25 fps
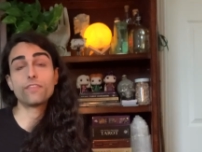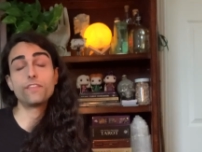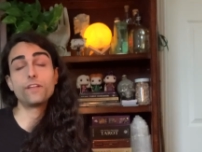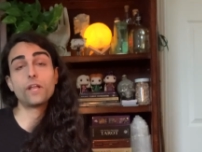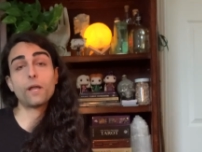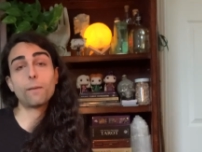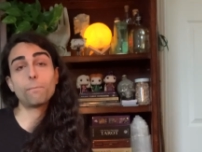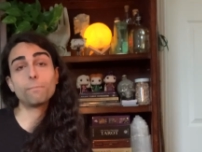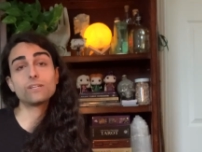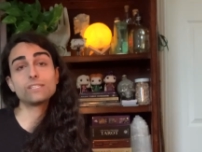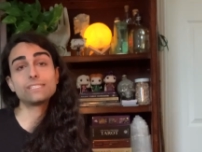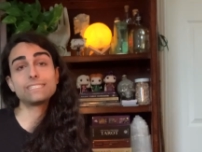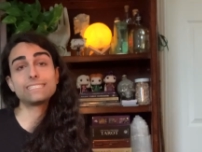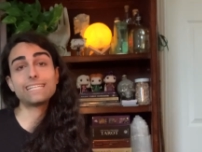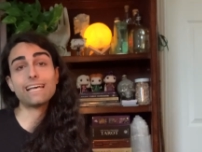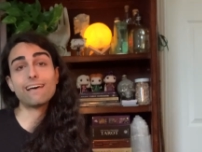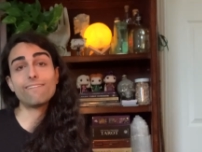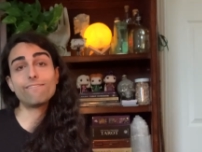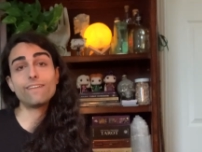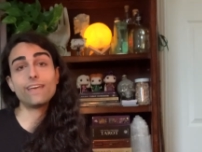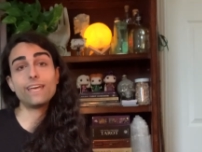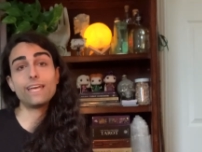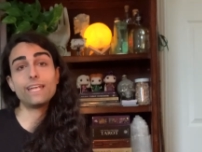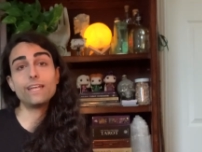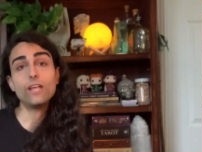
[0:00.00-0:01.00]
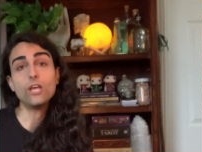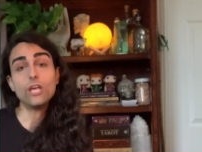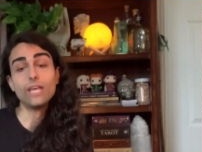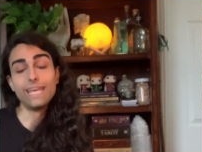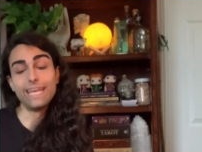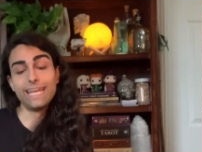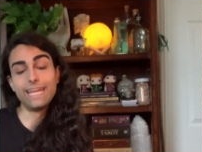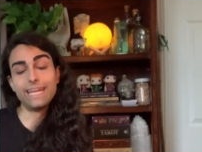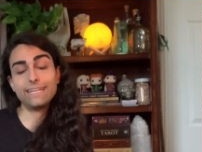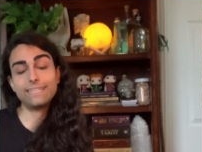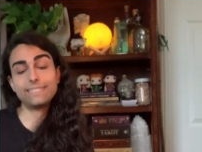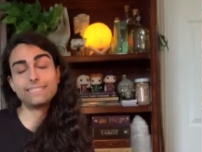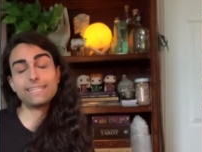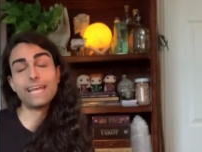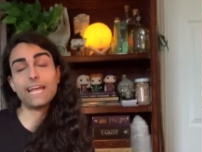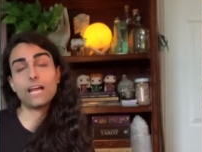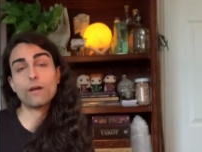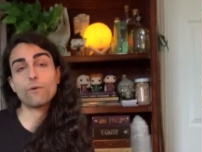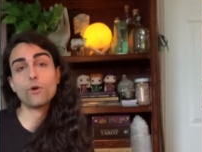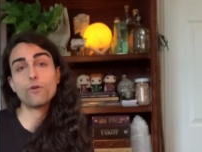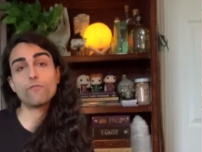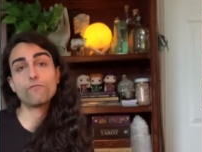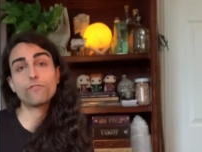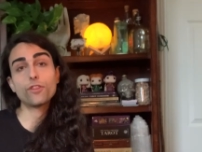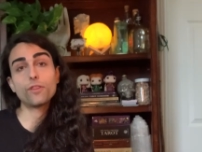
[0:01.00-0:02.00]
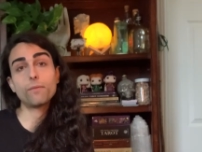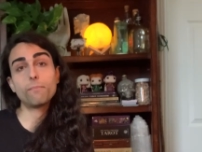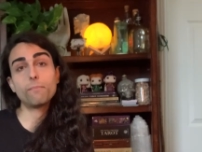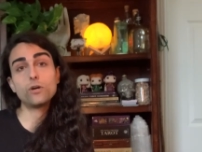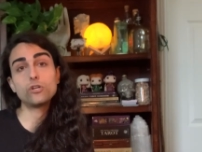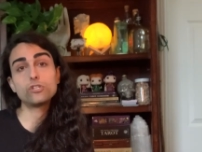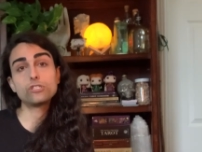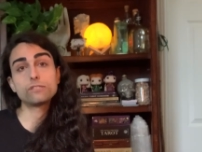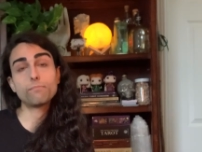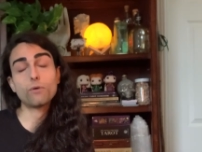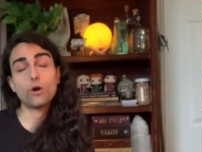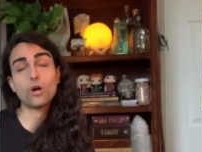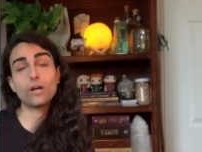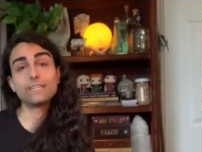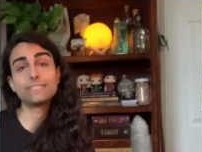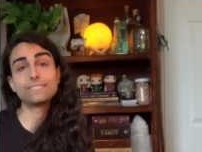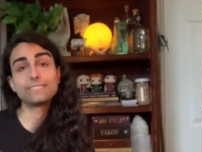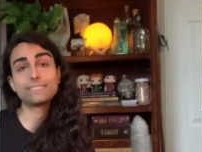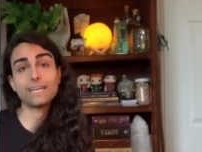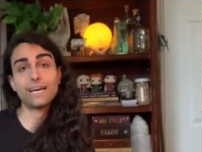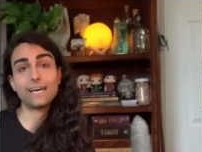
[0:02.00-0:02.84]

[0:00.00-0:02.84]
The number 7 in tarot, for the most part,